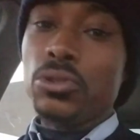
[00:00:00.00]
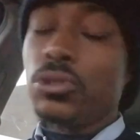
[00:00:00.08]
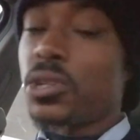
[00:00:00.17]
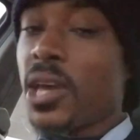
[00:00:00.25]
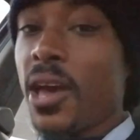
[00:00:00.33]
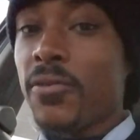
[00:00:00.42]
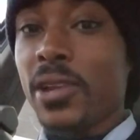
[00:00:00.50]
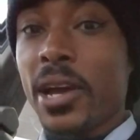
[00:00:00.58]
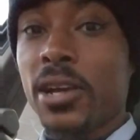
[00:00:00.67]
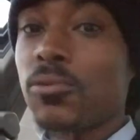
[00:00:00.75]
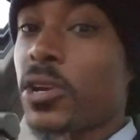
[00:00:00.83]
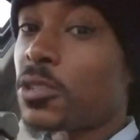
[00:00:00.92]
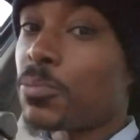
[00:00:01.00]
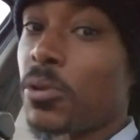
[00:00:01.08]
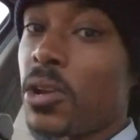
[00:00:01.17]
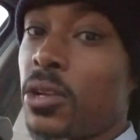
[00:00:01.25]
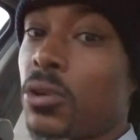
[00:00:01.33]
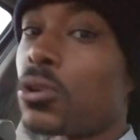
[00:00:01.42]
you should have like a
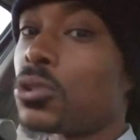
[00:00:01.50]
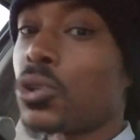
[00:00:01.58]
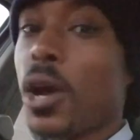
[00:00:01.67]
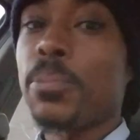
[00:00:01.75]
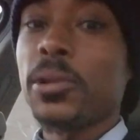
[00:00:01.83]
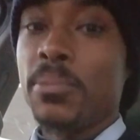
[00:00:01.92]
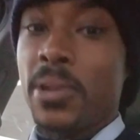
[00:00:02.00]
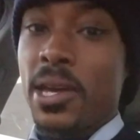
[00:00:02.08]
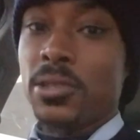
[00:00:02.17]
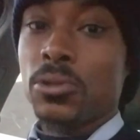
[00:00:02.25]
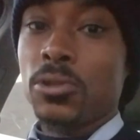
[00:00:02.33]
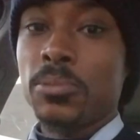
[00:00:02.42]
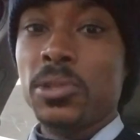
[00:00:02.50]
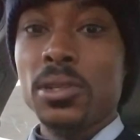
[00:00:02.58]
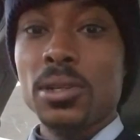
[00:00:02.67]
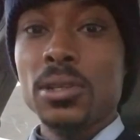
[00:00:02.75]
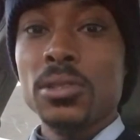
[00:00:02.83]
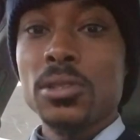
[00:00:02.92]
respirator or a droplet mask on
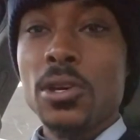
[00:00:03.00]
because